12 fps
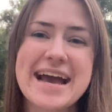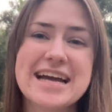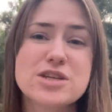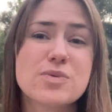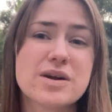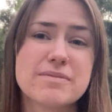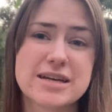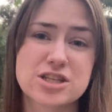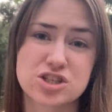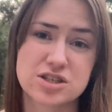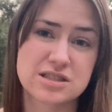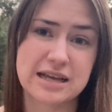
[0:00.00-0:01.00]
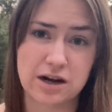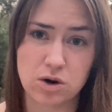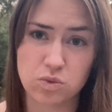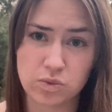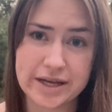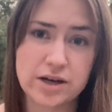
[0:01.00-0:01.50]
And you want to make sure it's like a
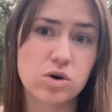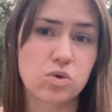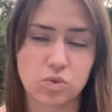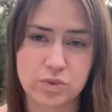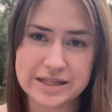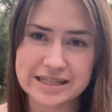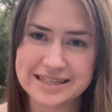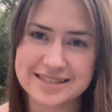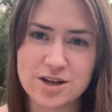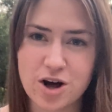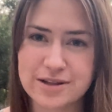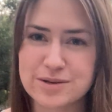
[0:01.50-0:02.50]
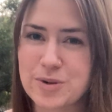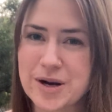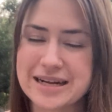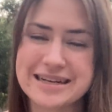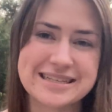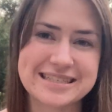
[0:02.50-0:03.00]
real, really solid
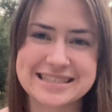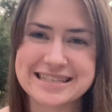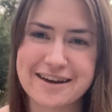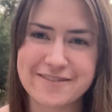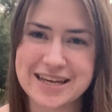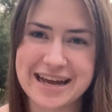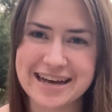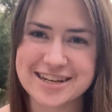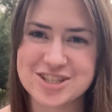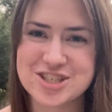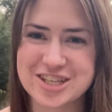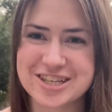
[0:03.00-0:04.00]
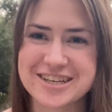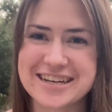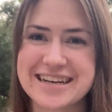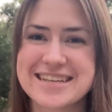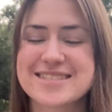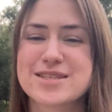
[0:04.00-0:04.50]
one and it doesn't have any added sugar in it.